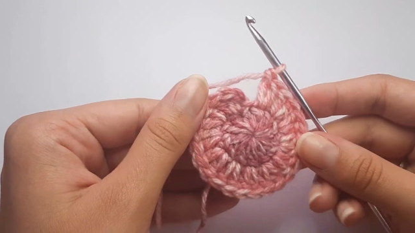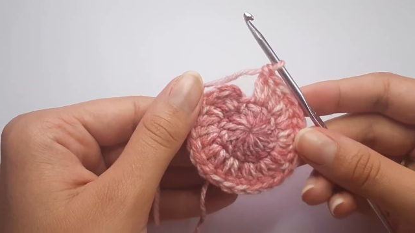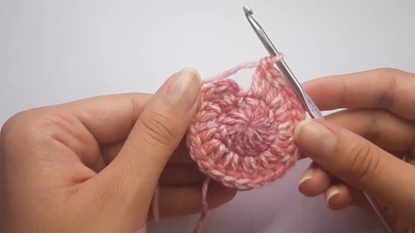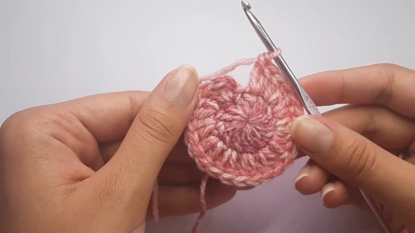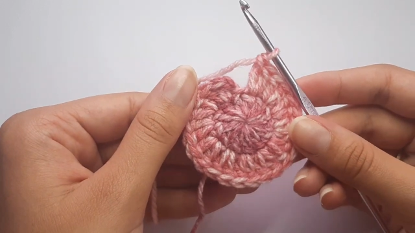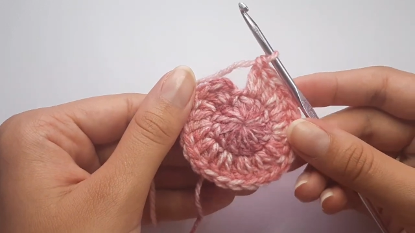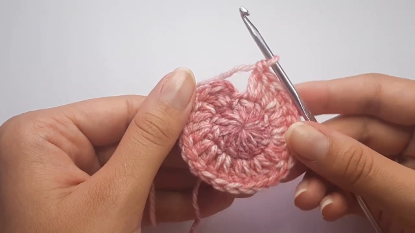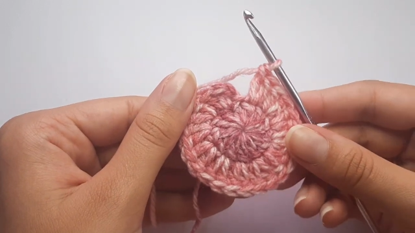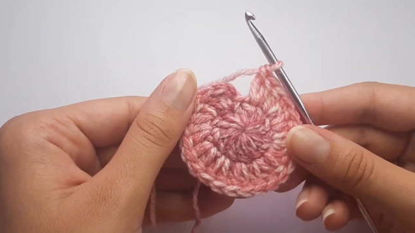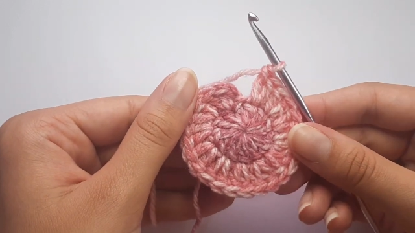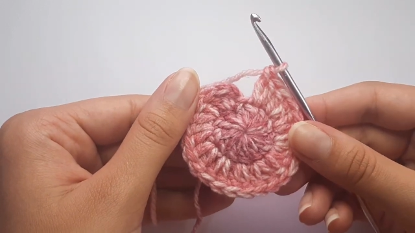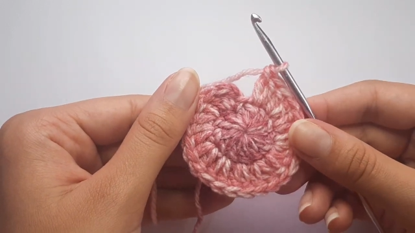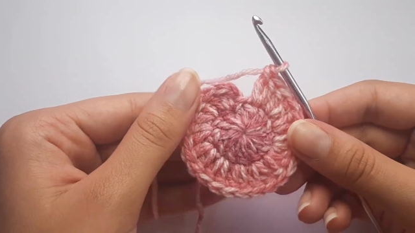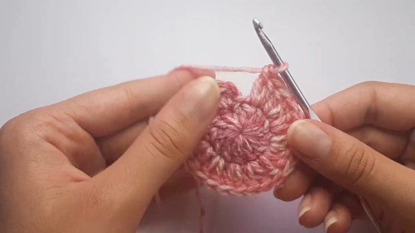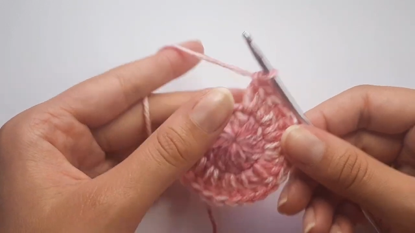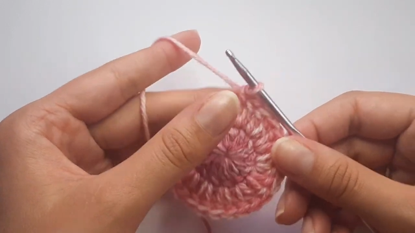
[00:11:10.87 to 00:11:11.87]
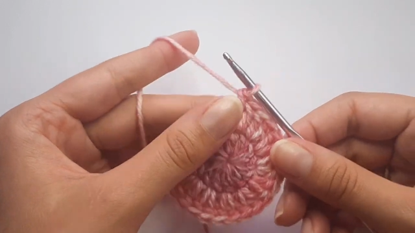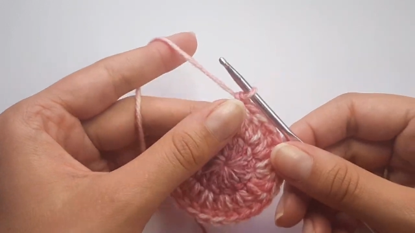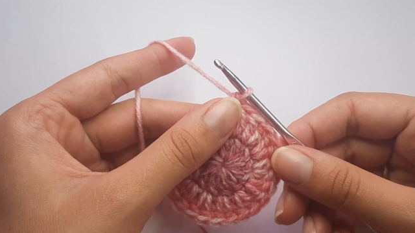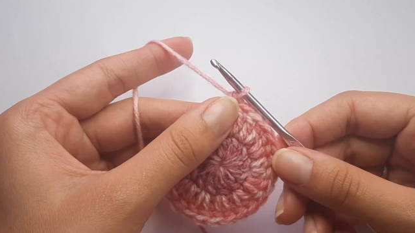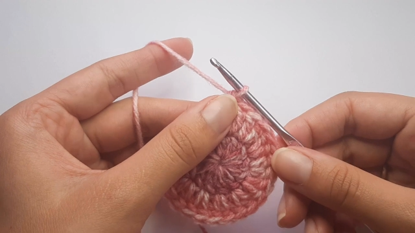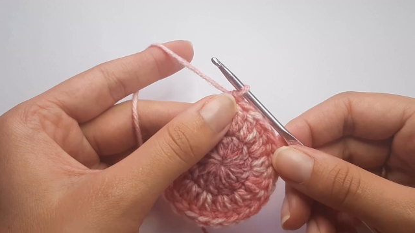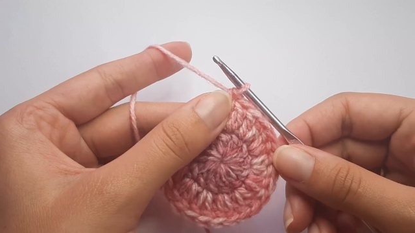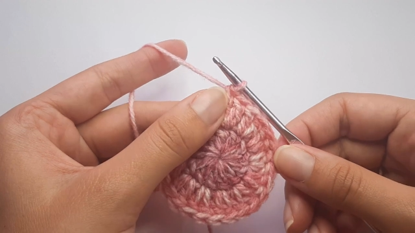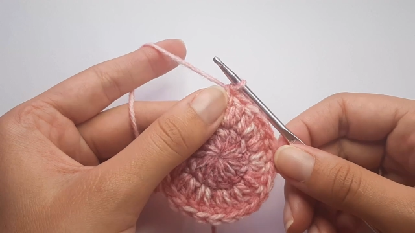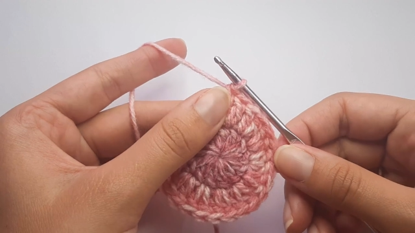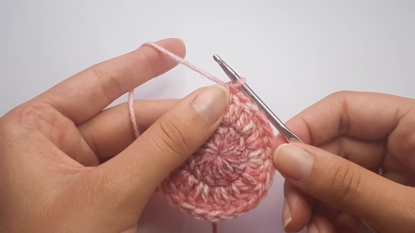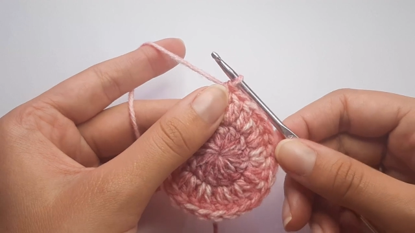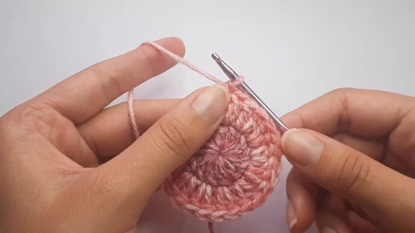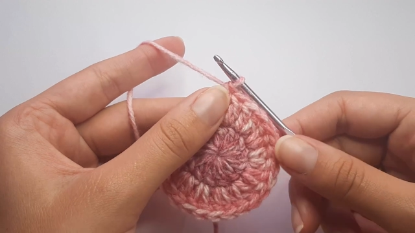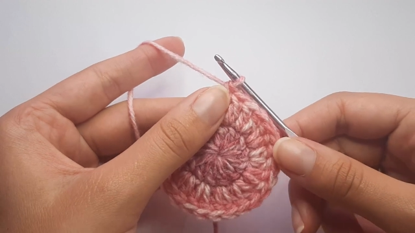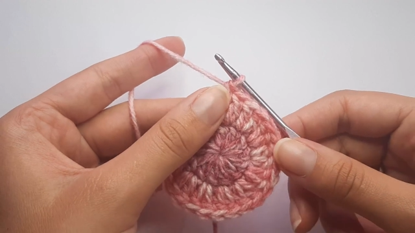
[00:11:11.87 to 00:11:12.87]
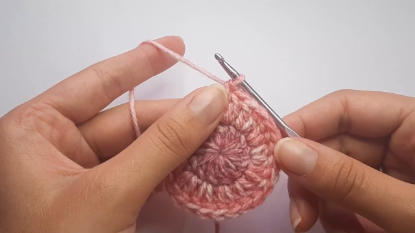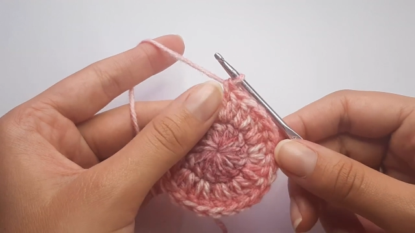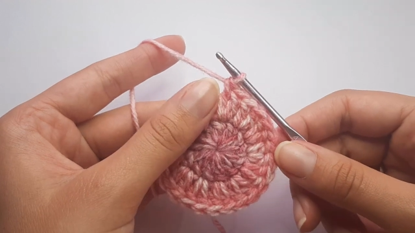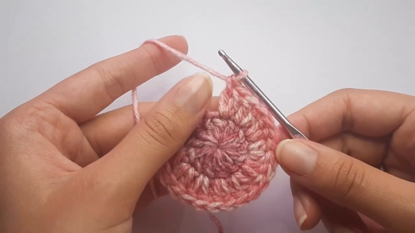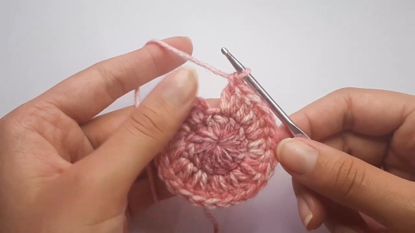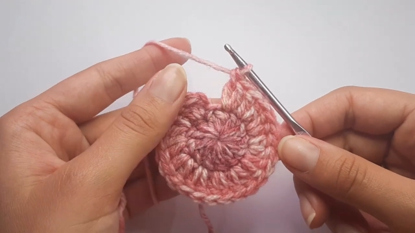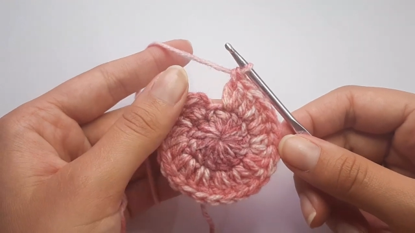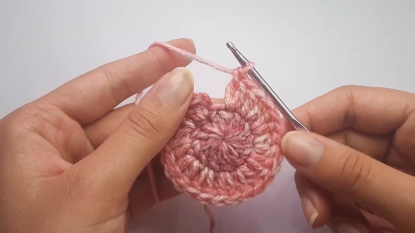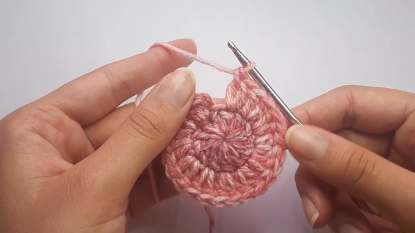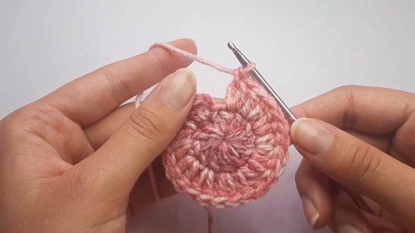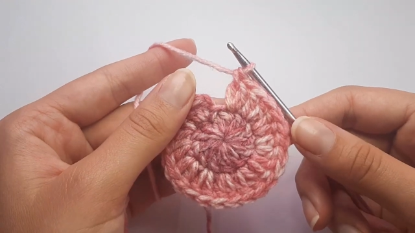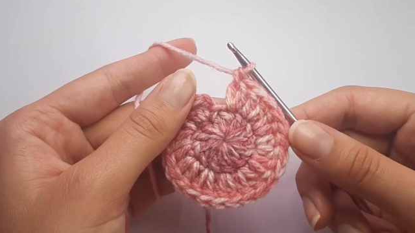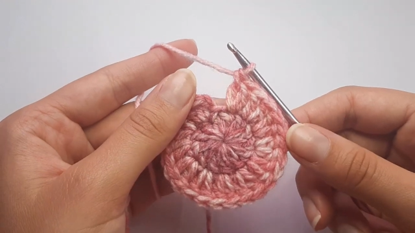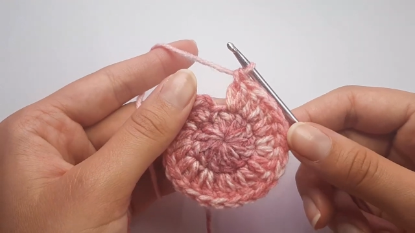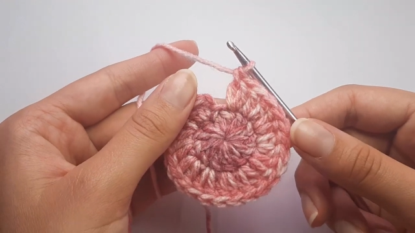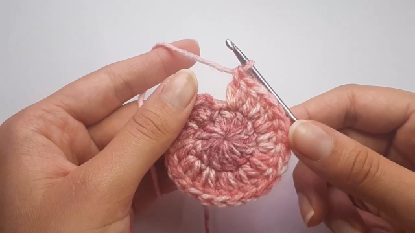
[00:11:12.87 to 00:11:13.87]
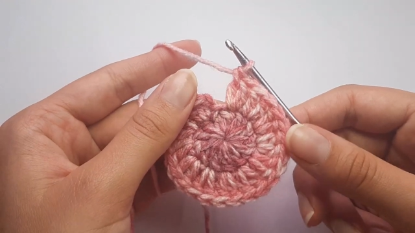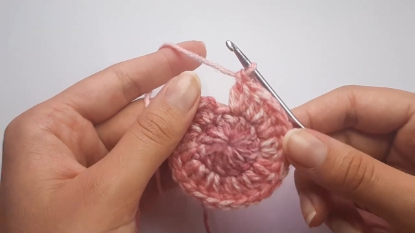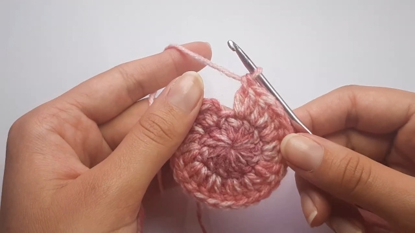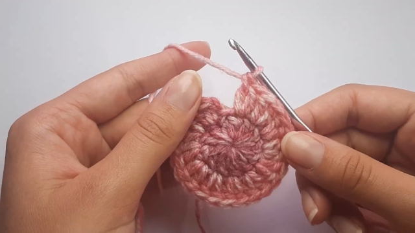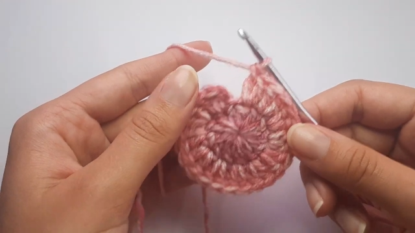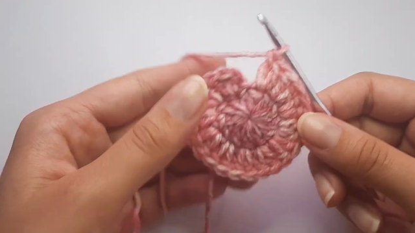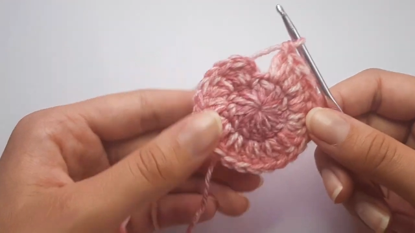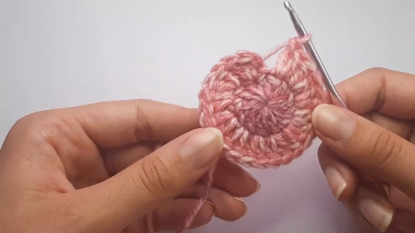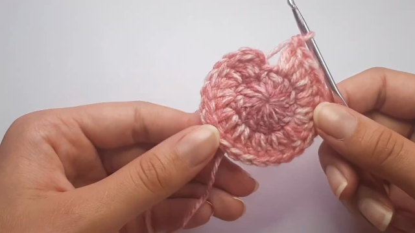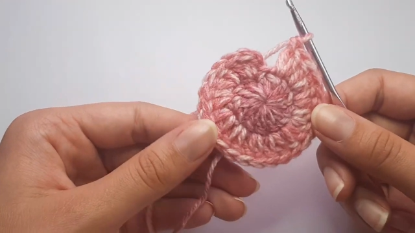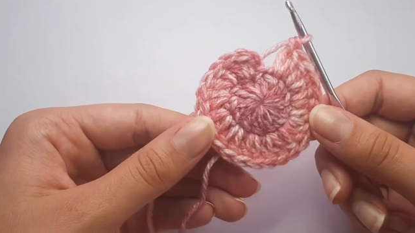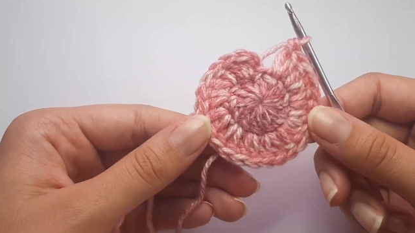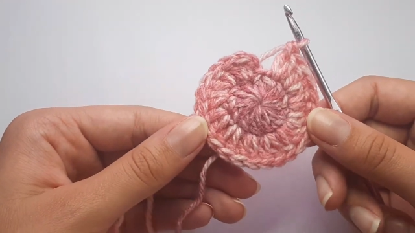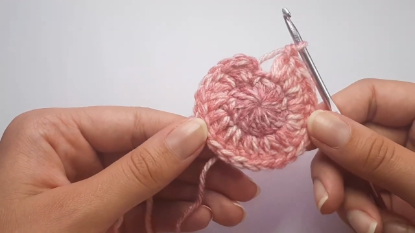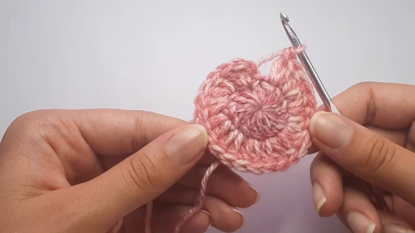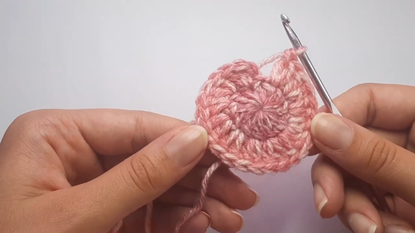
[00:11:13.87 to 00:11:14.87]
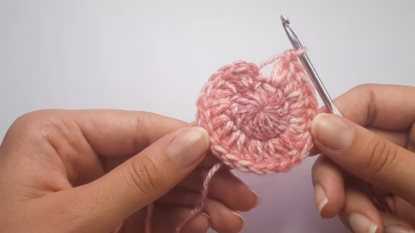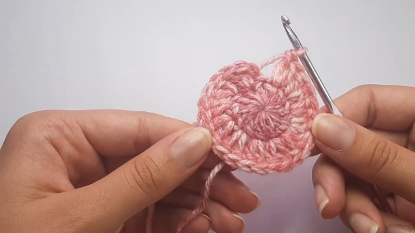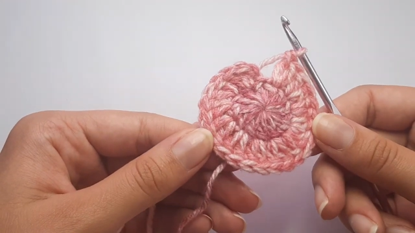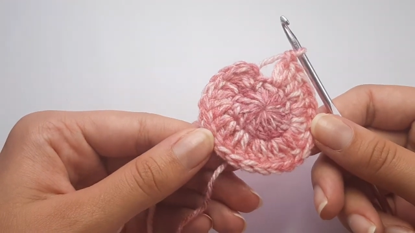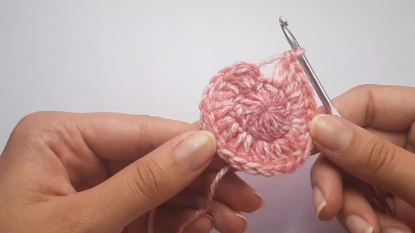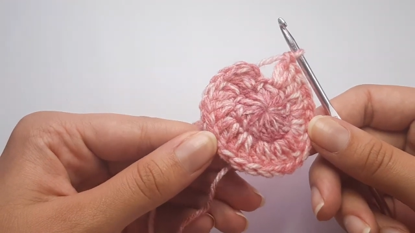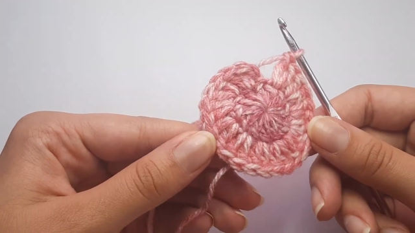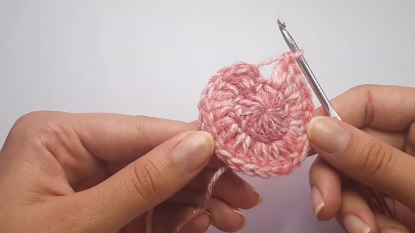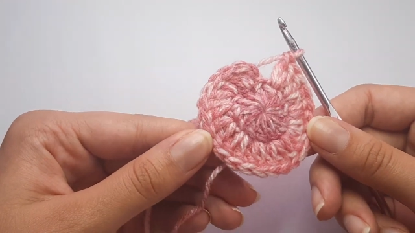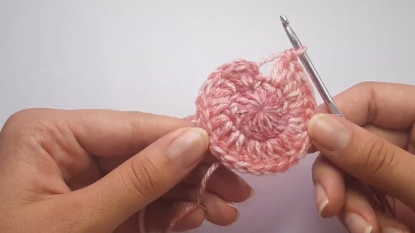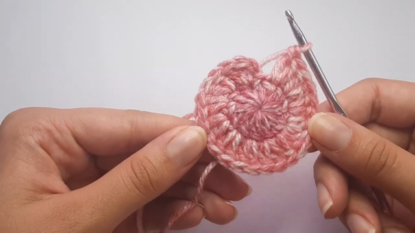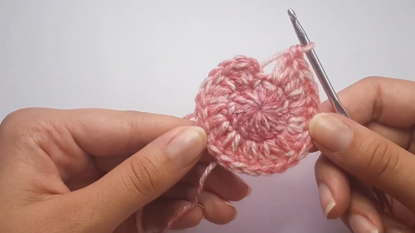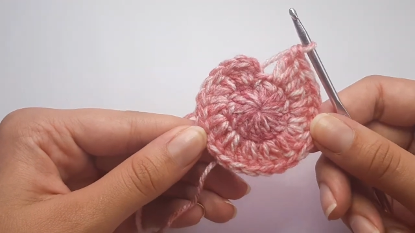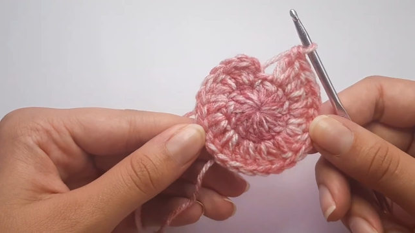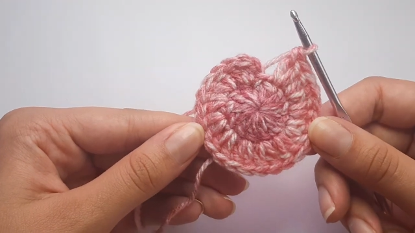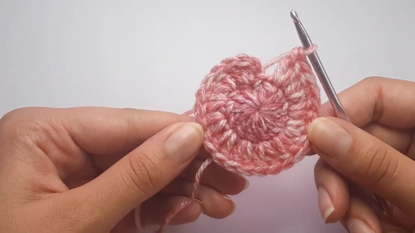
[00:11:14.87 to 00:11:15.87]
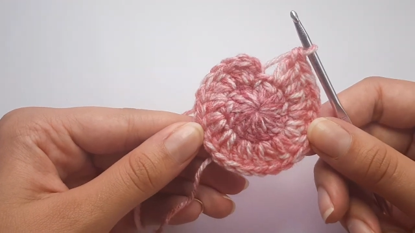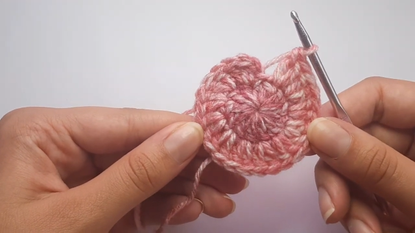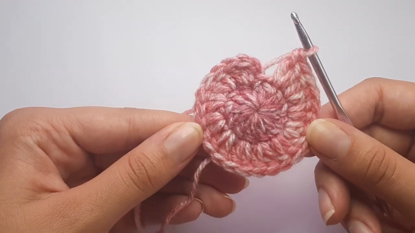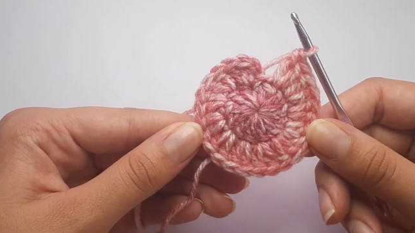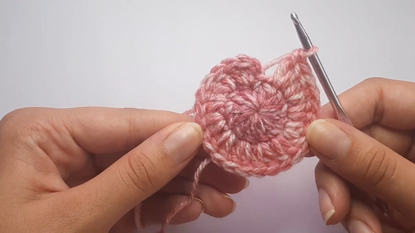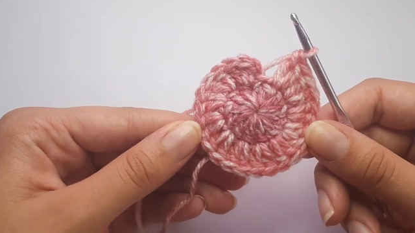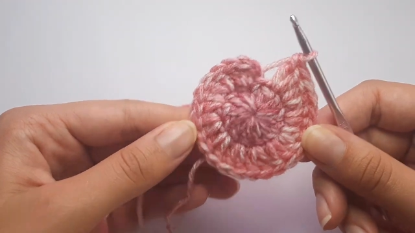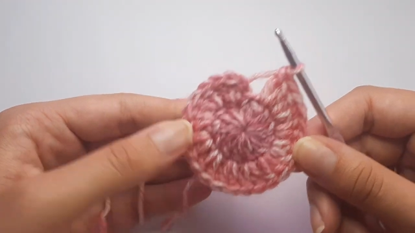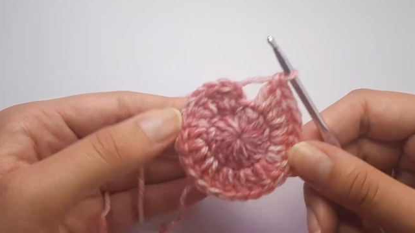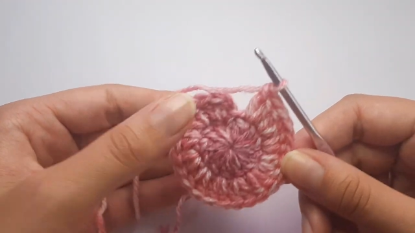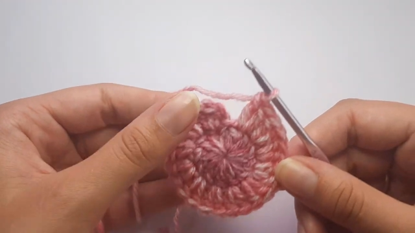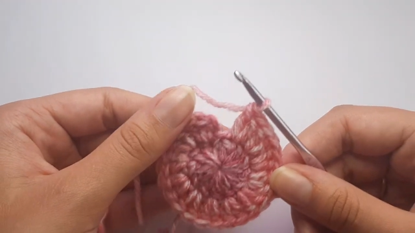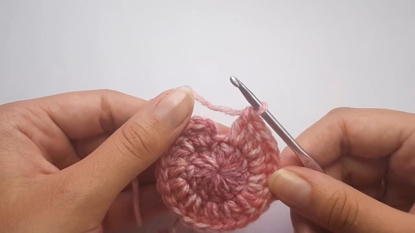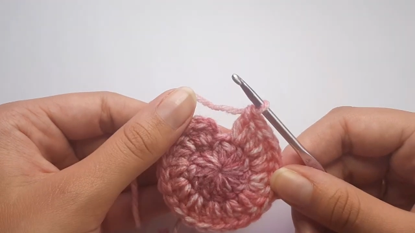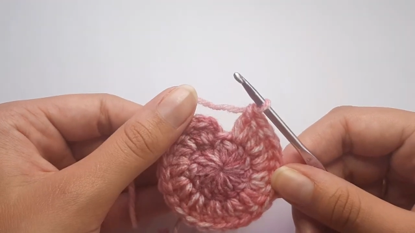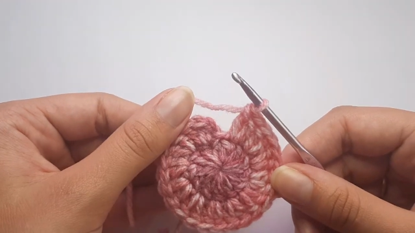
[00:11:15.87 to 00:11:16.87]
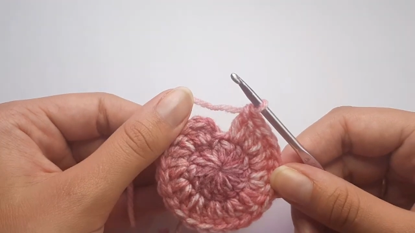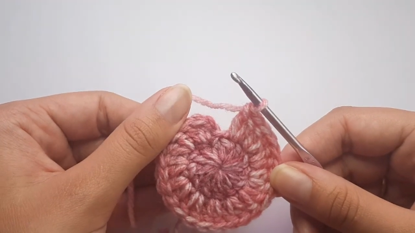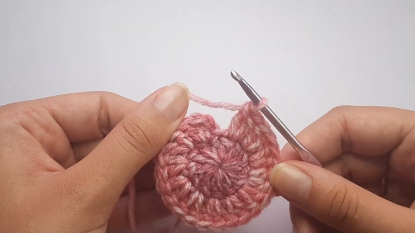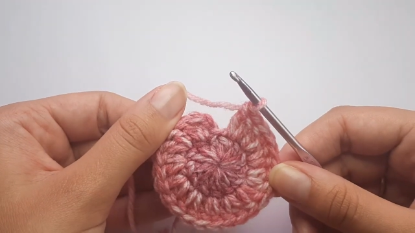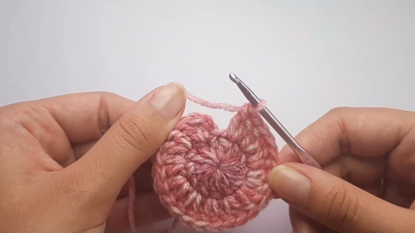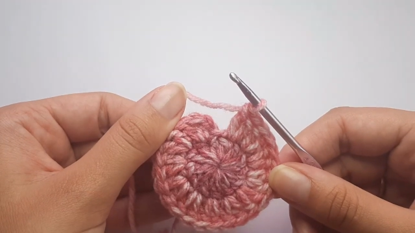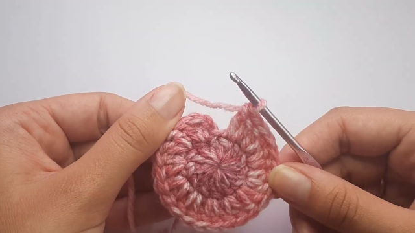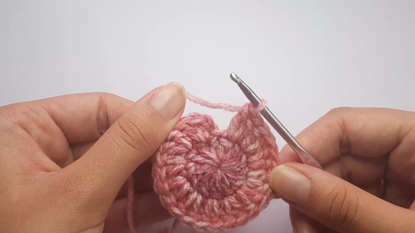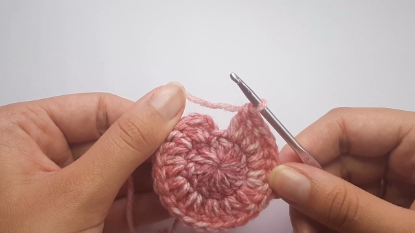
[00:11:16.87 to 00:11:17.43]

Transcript: No face is visible, so there are no lips to read.